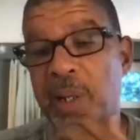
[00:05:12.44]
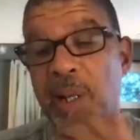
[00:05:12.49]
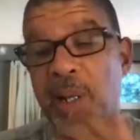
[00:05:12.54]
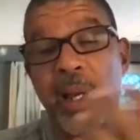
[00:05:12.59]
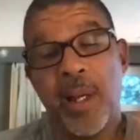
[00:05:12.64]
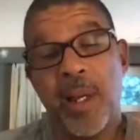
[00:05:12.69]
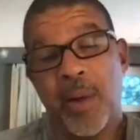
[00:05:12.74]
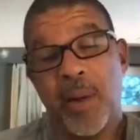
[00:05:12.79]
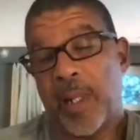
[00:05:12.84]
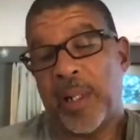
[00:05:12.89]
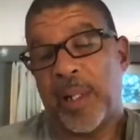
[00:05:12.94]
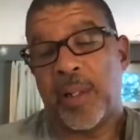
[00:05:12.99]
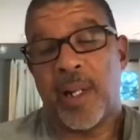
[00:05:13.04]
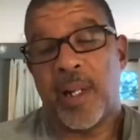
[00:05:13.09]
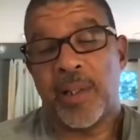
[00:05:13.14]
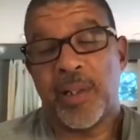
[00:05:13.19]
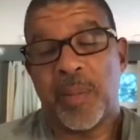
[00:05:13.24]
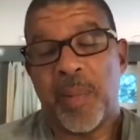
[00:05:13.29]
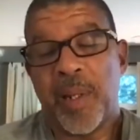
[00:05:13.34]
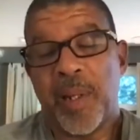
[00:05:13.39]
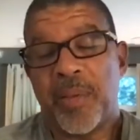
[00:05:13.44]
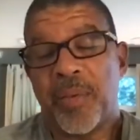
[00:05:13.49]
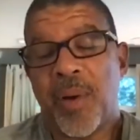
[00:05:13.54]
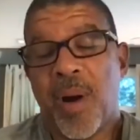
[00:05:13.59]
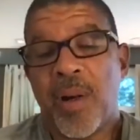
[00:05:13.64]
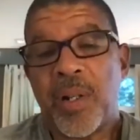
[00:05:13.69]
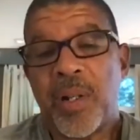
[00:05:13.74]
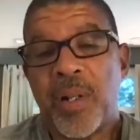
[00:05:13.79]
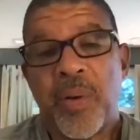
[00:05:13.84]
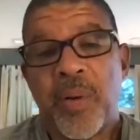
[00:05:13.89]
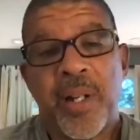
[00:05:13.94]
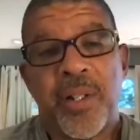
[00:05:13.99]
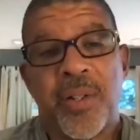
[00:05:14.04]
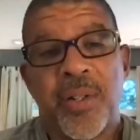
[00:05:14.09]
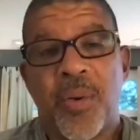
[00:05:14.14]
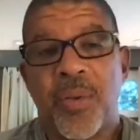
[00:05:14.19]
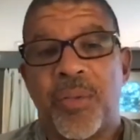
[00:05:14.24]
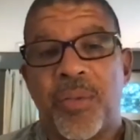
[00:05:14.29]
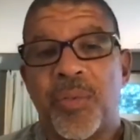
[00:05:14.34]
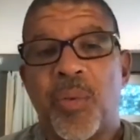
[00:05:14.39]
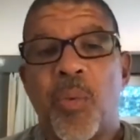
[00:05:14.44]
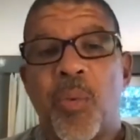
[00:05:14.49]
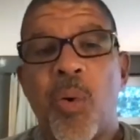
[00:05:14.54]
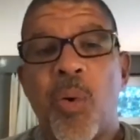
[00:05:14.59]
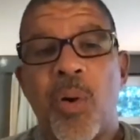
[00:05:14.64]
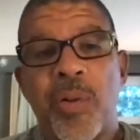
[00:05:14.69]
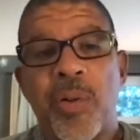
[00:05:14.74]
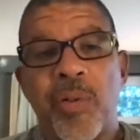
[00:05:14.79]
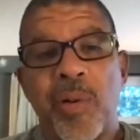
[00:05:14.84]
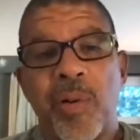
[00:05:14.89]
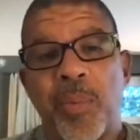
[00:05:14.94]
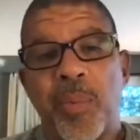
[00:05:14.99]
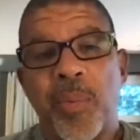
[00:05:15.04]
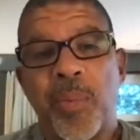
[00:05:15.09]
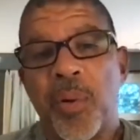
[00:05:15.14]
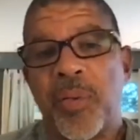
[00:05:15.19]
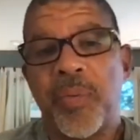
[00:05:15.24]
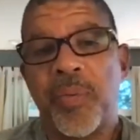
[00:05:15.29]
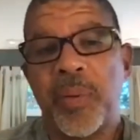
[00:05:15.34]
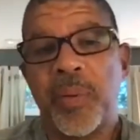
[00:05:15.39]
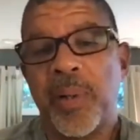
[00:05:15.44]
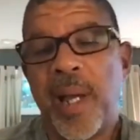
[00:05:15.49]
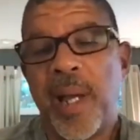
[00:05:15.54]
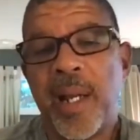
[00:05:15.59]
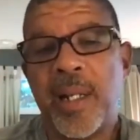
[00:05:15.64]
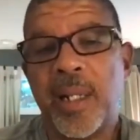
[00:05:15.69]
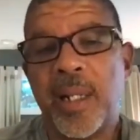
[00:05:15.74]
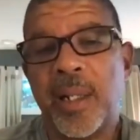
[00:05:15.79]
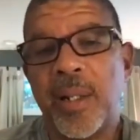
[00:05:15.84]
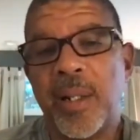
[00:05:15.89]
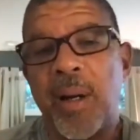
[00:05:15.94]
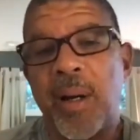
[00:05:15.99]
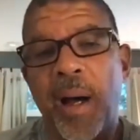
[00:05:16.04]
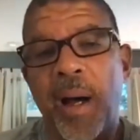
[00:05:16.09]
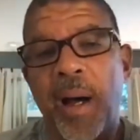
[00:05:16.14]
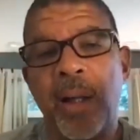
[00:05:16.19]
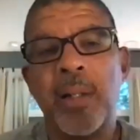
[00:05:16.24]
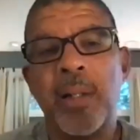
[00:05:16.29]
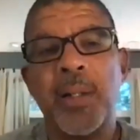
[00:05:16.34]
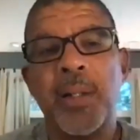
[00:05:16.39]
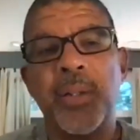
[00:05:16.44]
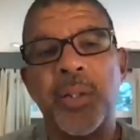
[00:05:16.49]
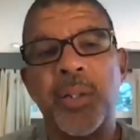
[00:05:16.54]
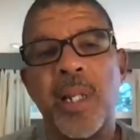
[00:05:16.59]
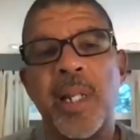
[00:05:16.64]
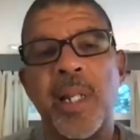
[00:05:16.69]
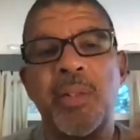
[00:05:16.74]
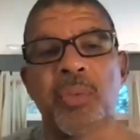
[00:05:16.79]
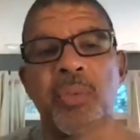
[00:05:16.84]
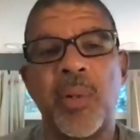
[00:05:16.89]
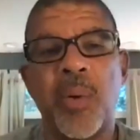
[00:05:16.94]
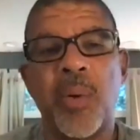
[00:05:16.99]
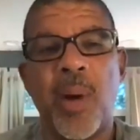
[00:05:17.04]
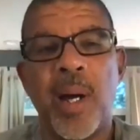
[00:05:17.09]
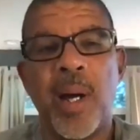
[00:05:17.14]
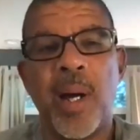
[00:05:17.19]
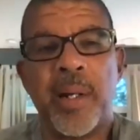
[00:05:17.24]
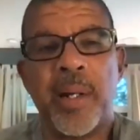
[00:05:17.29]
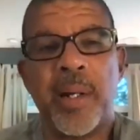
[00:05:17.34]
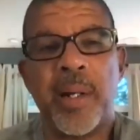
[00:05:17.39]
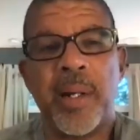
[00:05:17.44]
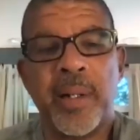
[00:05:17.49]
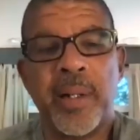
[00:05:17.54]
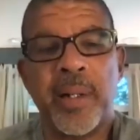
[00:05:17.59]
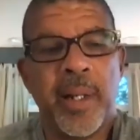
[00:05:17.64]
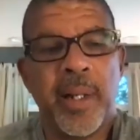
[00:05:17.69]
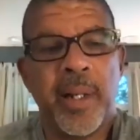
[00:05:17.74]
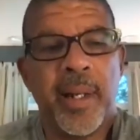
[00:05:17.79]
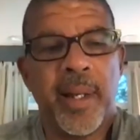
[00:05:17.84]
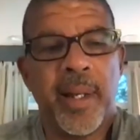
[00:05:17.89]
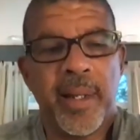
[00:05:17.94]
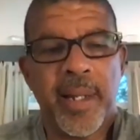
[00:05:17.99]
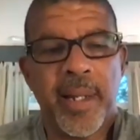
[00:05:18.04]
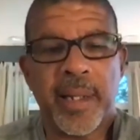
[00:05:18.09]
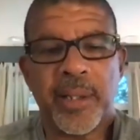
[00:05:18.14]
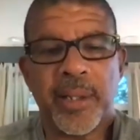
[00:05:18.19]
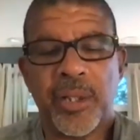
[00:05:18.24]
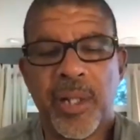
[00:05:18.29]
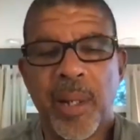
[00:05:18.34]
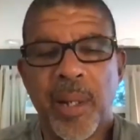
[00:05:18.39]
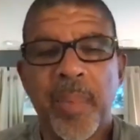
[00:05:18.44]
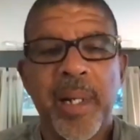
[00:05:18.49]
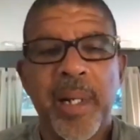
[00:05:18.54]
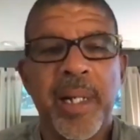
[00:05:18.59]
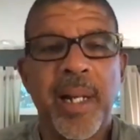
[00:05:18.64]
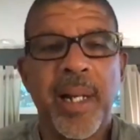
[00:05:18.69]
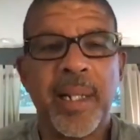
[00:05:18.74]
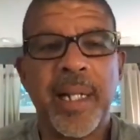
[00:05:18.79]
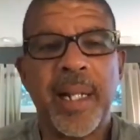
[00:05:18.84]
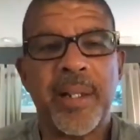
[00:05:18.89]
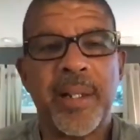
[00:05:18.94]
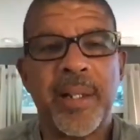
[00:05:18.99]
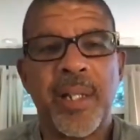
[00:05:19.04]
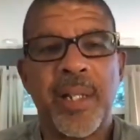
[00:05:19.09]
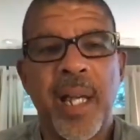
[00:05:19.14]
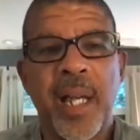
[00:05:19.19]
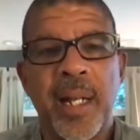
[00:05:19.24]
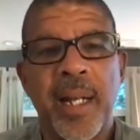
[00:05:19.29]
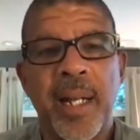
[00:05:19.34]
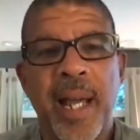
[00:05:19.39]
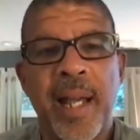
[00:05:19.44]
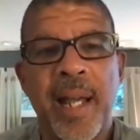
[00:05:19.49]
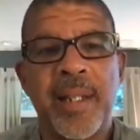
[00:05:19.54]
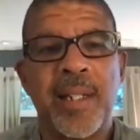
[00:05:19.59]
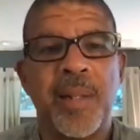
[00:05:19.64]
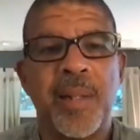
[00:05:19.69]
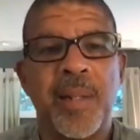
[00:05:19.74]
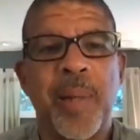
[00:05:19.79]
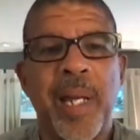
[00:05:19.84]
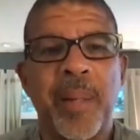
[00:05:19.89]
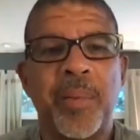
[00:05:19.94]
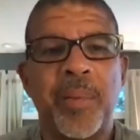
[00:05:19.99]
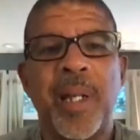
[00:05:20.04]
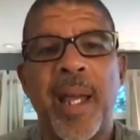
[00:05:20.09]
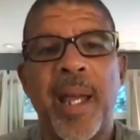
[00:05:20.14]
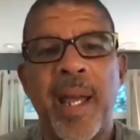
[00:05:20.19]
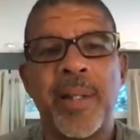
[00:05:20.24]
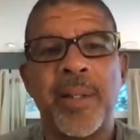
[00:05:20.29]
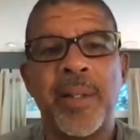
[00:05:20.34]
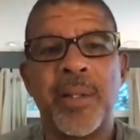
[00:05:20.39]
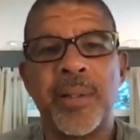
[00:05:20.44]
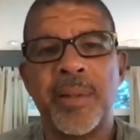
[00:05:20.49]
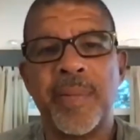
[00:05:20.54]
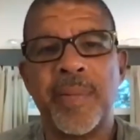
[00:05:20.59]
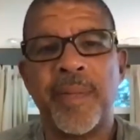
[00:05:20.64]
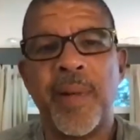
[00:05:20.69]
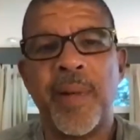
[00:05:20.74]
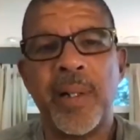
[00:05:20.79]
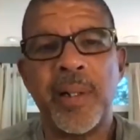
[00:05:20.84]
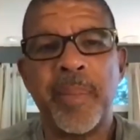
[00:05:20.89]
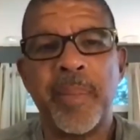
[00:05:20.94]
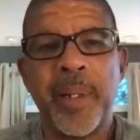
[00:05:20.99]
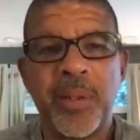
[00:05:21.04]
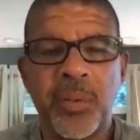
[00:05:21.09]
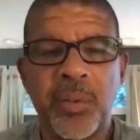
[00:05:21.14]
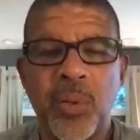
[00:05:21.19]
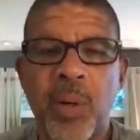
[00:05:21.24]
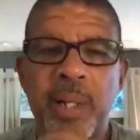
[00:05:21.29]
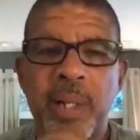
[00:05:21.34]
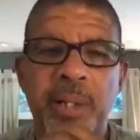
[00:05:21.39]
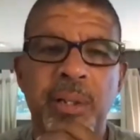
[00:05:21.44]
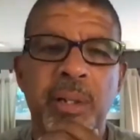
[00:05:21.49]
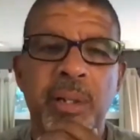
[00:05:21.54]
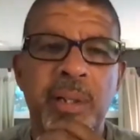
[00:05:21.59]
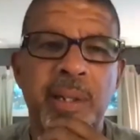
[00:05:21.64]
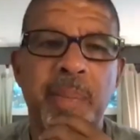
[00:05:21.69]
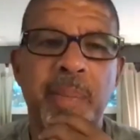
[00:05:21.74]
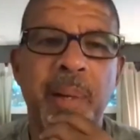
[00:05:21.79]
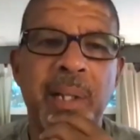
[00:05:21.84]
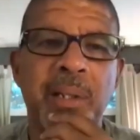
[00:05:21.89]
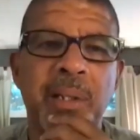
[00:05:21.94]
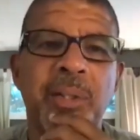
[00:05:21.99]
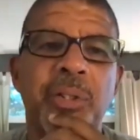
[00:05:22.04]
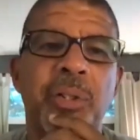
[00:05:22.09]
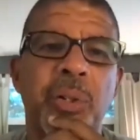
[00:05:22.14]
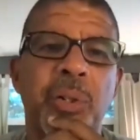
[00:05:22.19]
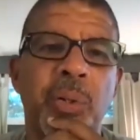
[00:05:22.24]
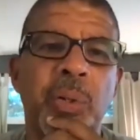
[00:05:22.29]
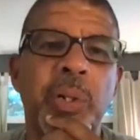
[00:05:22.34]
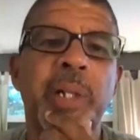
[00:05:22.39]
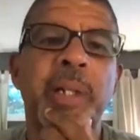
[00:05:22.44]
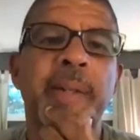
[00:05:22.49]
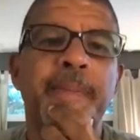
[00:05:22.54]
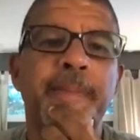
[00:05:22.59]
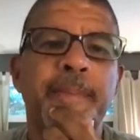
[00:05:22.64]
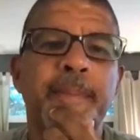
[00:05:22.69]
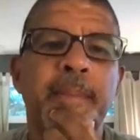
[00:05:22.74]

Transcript: It could also be through art direction or through wardrobe or through lighting. You know, all of those things require that somebody on that set has to be able to answer fundamental questions about the story,